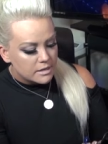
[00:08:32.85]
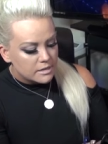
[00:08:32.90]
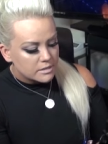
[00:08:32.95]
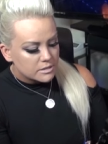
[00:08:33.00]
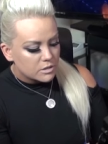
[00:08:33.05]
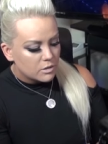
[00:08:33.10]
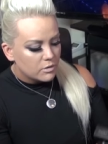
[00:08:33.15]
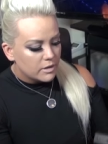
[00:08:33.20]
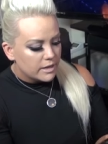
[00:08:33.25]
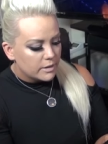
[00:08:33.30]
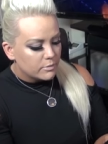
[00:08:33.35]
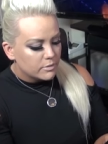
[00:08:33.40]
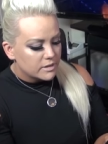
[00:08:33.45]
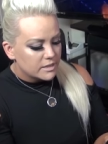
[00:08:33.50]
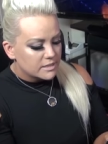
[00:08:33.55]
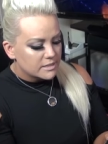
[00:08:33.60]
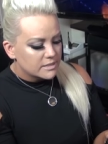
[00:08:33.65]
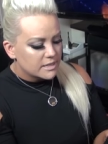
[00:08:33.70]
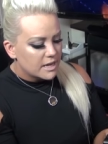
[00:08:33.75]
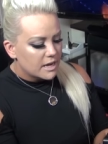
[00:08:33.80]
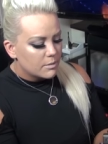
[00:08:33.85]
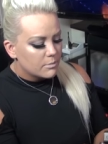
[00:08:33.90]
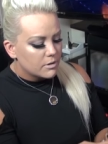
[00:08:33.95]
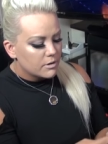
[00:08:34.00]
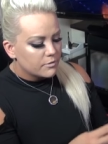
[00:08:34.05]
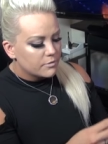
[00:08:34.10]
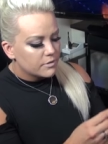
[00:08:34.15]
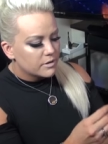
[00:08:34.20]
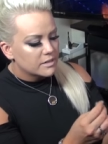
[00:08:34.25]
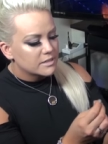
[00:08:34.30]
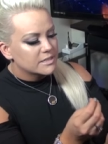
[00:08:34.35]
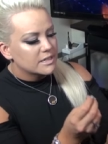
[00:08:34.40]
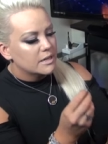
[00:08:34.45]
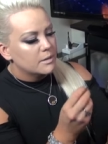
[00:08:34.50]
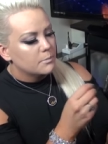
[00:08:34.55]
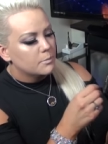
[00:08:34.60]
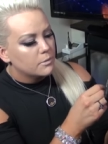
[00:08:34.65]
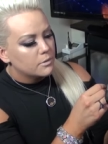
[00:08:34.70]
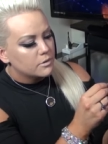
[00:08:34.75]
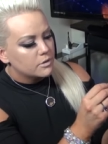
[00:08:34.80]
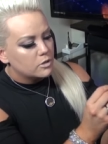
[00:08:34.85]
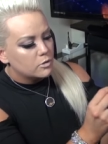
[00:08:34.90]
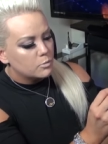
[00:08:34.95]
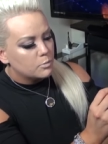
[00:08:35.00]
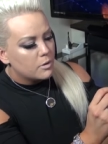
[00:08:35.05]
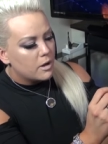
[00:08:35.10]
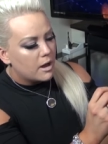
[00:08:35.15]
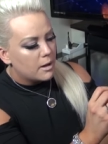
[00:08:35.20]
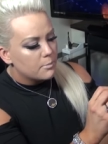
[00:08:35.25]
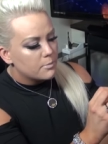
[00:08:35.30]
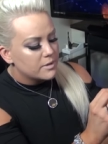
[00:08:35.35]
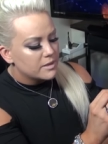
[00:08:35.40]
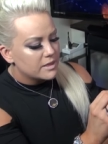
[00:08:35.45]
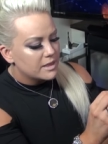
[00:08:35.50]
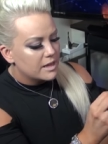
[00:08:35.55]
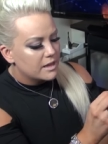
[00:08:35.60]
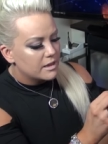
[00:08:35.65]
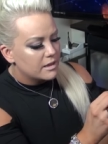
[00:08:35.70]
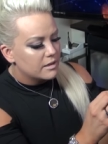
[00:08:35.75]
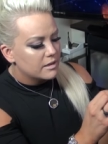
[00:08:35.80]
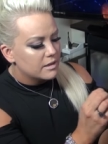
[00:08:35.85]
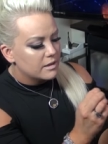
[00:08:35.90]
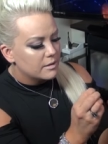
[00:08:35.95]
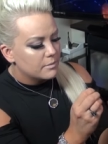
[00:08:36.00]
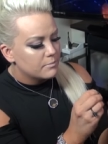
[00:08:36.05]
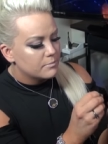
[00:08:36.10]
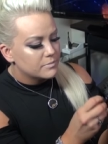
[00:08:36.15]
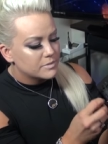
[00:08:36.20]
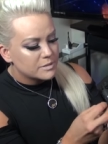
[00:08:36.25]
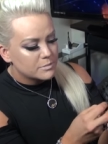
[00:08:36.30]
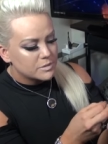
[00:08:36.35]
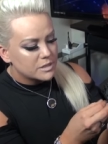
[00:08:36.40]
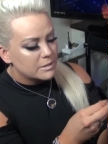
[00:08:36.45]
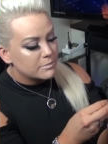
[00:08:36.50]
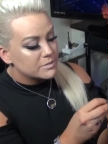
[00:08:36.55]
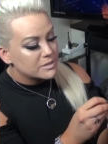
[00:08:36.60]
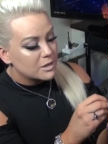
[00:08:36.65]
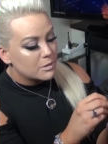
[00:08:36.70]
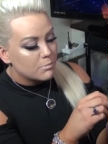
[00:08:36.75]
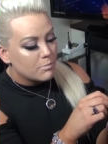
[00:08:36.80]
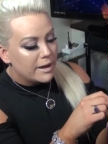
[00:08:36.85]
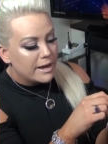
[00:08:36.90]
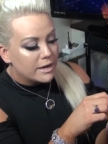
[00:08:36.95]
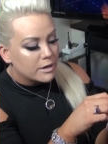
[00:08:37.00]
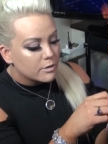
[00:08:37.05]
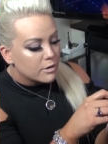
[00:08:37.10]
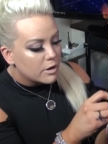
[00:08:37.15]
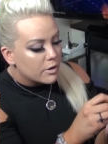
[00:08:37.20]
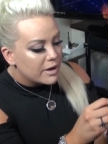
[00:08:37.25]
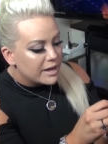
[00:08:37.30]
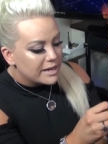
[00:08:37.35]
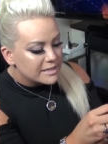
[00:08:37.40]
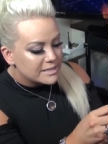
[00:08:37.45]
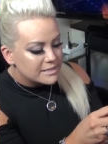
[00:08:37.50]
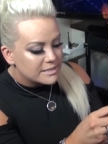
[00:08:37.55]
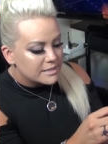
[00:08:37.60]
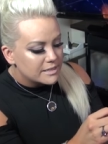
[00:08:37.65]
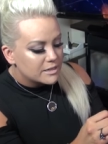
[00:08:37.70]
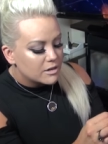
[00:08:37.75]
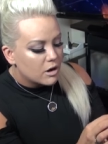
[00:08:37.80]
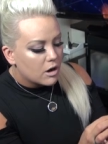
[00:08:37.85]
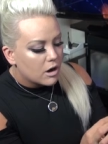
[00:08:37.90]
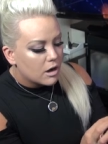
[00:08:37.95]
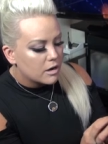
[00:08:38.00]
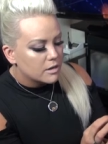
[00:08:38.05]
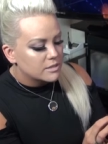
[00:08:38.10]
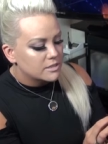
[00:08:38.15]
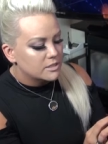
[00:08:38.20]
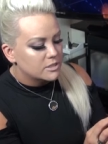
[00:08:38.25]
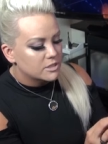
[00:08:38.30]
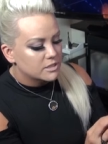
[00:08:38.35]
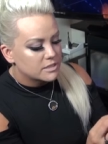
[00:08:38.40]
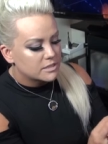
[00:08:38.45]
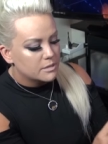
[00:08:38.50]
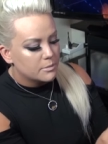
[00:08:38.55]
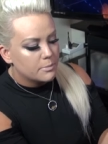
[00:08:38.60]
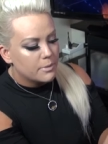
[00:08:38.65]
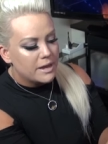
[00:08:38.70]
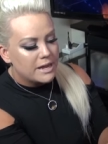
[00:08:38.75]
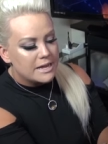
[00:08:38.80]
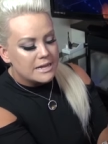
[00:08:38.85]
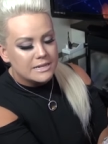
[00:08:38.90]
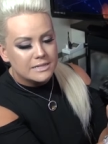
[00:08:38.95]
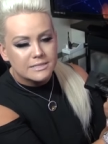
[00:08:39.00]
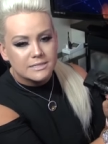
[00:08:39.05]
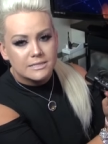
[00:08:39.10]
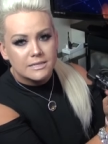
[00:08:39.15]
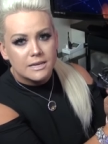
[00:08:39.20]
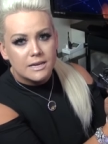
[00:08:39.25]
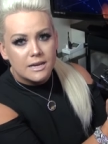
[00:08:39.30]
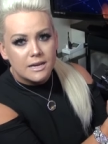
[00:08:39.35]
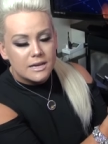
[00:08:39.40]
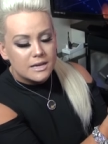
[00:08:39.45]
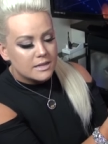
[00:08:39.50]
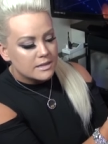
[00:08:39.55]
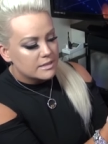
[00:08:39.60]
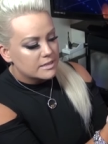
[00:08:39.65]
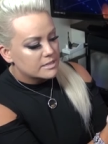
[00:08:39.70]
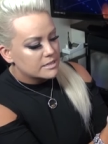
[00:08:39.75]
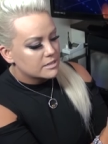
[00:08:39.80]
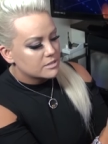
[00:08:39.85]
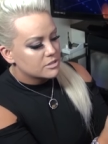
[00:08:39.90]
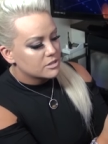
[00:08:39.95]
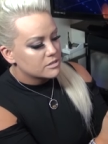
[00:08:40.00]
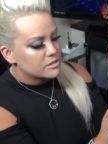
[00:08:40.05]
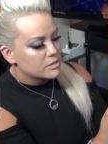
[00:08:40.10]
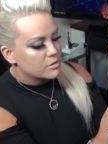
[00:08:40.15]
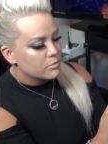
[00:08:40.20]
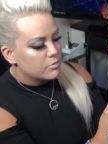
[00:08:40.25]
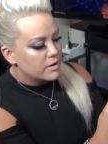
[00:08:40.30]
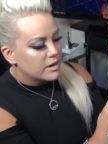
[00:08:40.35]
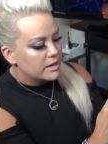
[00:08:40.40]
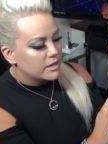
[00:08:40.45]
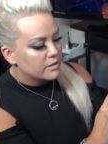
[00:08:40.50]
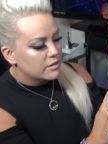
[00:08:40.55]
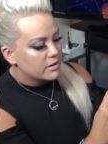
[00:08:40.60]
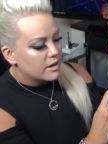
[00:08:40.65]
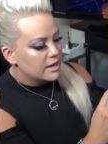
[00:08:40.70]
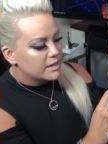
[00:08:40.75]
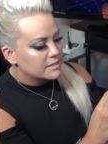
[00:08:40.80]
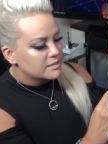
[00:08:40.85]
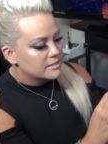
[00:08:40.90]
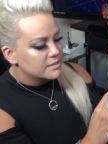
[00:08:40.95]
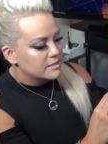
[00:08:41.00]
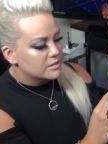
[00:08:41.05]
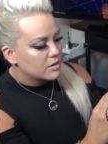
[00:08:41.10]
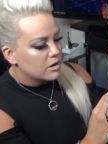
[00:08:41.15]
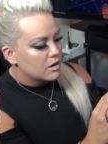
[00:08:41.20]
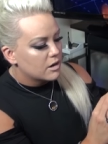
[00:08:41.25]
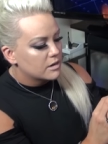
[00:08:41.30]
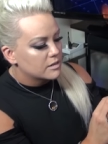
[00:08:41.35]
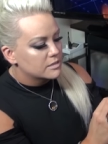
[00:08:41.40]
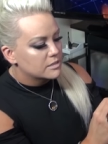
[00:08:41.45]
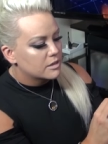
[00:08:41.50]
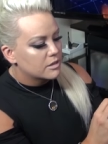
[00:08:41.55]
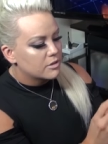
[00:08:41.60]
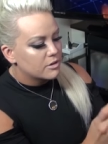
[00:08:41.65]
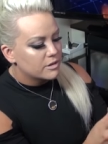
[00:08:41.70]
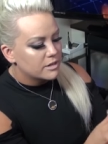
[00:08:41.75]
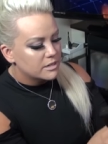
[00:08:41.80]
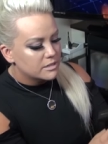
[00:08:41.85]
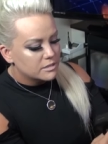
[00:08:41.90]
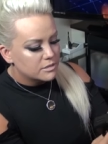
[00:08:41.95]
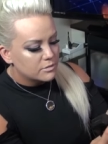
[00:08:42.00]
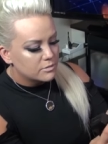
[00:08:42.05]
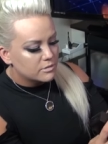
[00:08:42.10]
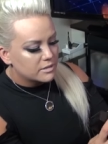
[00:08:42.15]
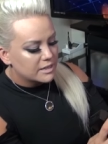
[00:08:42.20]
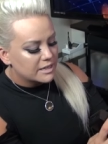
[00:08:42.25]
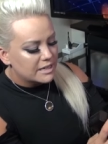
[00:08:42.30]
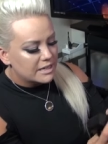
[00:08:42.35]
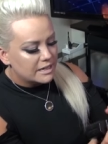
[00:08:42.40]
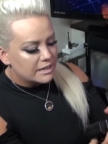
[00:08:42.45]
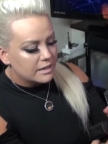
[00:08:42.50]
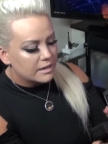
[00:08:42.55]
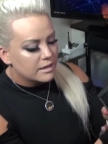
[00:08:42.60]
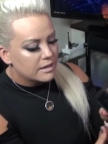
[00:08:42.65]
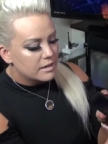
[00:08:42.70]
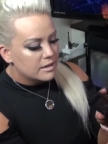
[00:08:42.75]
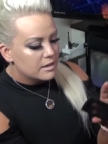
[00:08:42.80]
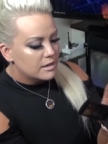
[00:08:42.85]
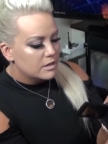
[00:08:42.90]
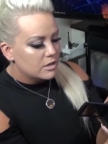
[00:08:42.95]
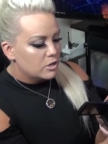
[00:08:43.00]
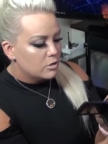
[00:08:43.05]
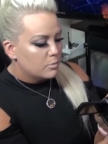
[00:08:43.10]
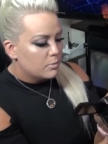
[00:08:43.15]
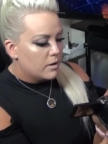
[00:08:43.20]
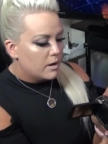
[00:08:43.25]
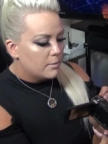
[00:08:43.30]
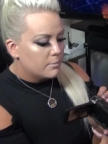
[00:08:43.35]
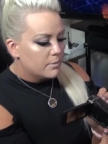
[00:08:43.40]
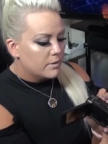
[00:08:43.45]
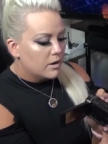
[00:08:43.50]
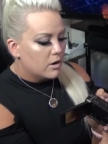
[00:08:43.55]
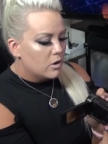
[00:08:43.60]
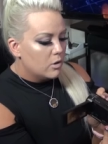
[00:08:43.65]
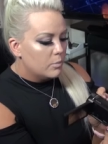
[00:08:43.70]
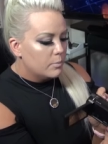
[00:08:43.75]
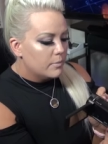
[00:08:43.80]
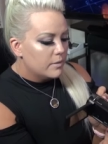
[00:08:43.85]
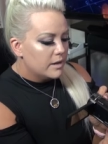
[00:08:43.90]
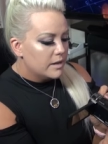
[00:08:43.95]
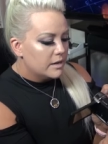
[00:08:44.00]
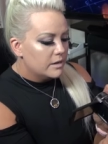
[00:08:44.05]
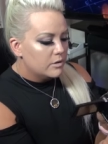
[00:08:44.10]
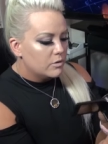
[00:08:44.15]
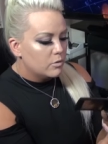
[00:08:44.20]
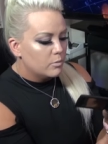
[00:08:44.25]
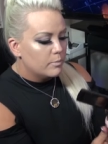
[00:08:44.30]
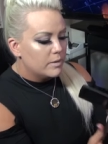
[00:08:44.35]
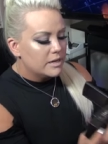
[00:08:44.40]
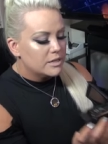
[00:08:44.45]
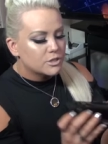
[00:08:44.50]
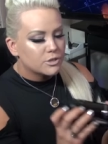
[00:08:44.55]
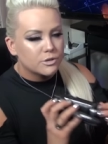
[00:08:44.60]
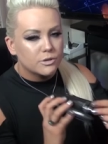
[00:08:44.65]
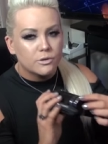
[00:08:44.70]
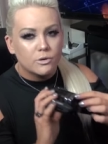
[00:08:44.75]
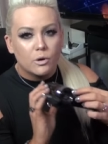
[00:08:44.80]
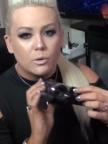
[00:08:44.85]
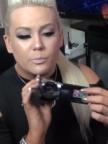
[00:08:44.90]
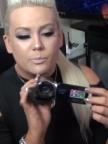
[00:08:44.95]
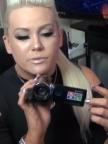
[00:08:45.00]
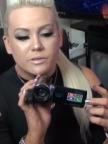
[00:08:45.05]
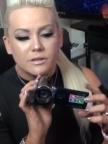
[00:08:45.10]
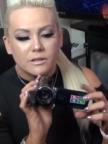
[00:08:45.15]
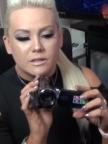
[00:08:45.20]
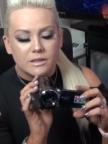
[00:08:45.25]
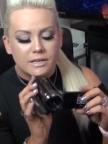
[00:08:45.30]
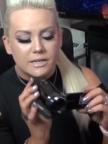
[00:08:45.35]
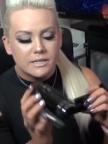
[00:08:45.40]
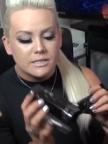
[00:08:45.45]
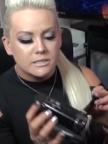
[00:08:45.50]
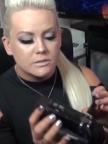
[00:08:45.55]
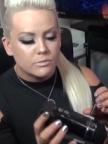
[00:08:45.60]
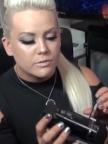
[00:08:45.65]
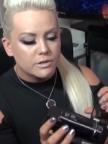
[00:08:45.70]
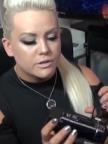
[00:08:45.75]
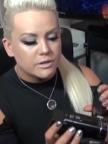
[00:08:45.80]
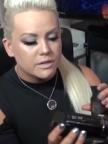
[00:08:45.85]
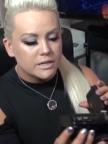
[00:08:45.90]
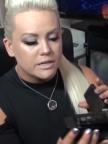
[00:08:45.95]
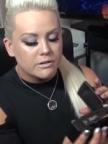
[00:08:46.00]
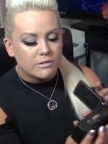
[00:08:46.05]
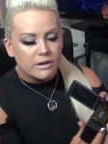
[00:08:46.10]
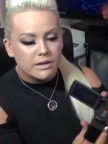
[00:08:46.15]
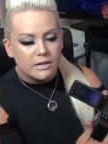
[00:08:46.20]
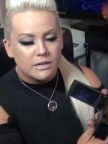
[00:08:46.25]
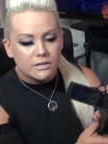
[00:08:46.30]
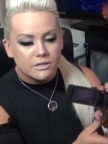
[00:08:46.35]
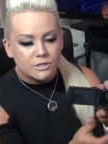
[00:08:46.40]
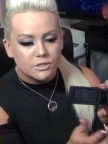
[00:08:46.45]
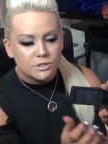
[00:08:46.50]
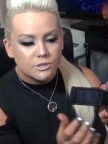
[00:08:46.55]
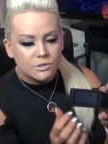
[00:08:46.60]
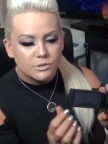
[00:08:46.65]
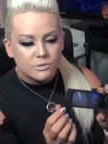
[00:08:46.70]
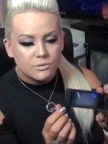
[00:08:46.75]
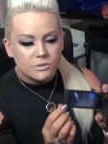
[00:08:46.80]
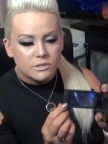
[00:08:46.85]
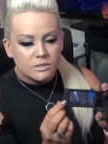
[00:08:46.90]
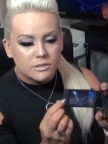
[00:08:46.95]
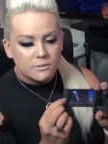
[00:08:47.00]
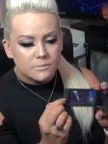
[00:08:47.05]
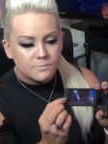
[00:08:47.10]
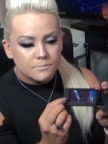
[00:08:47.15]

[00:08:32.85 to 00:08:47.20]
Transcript: So like with this camera, for example, you pop in, a, uh, um, sometimes they're micro SD cards, it just depends. This is just the regular SD cards, 32 gig you pop it open, you make sure you open the lens when you're getting ready to shoot.